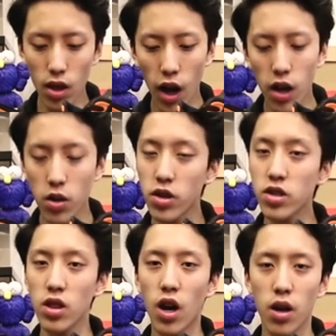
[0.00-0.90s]
I know there's
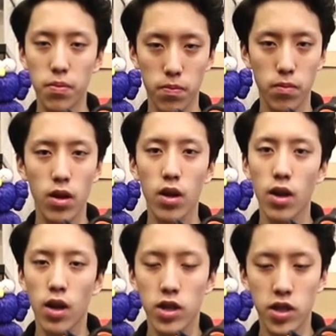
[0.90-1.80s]
a lot of
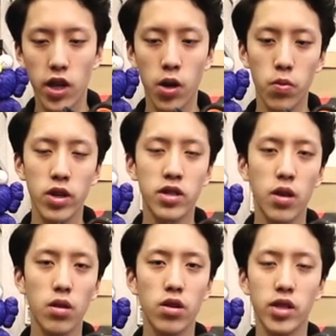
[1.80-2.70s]
sneaker
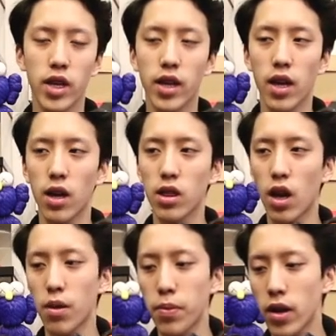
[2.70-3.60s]
resellers that can get a
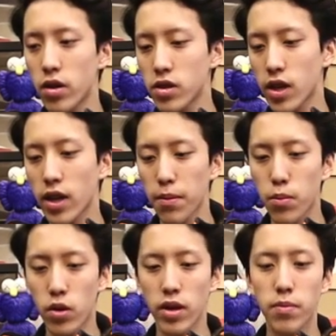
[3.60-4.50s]
lot of pairs. They can get
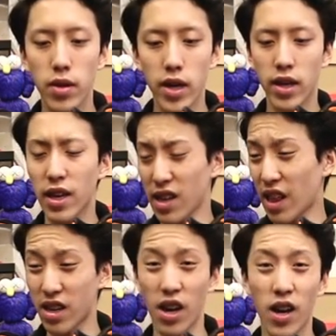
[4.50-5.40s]
more than me. They can get
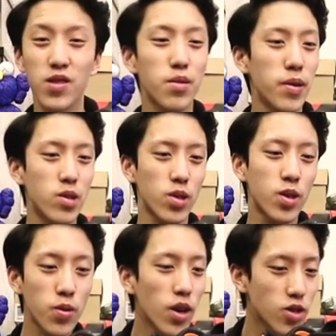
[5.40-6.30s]
like 100 pairs or
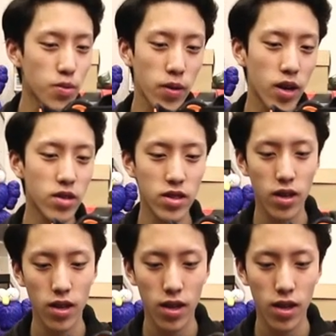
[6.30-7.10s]
200 pairs.